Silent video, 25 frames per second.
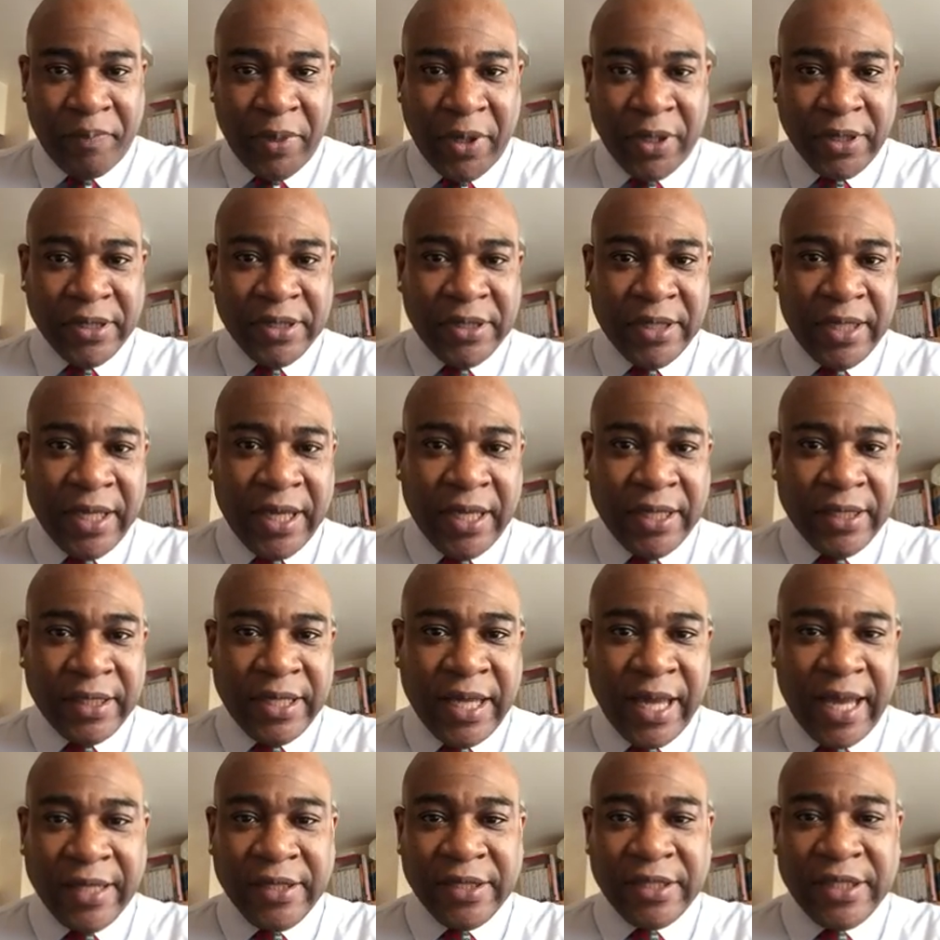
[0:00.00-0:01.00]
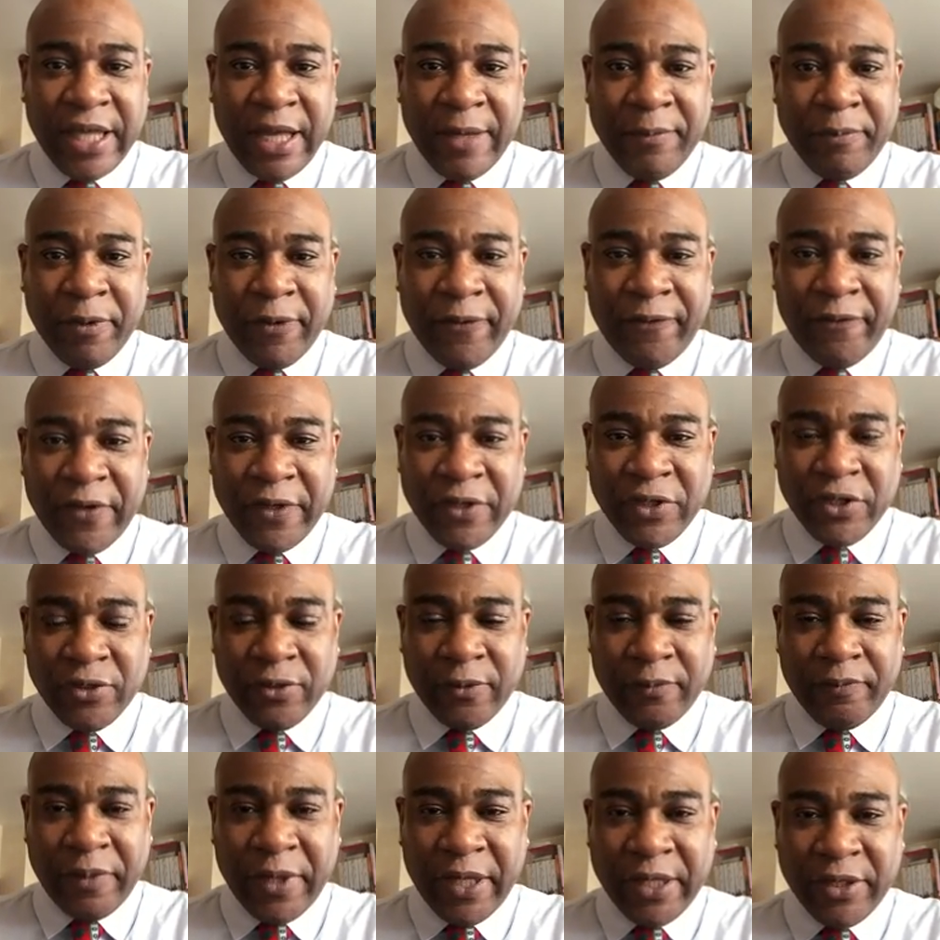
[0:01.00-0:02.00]
But it can take
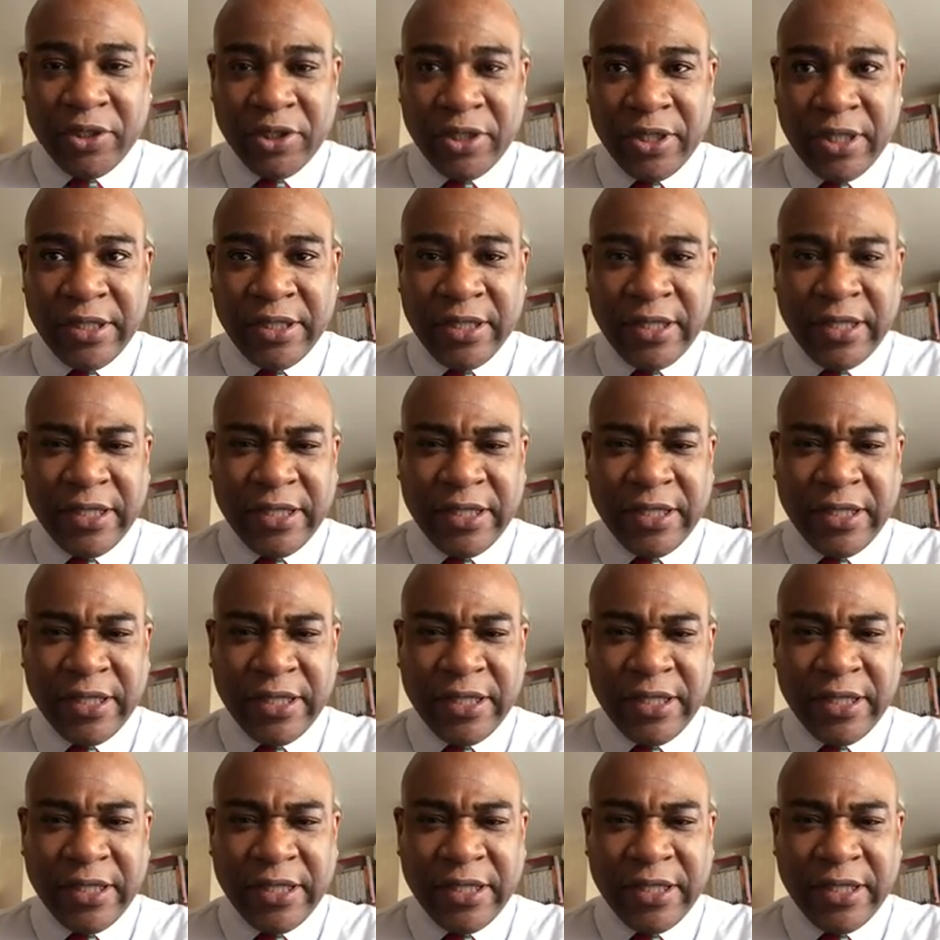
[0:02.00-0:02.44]
professional pictures.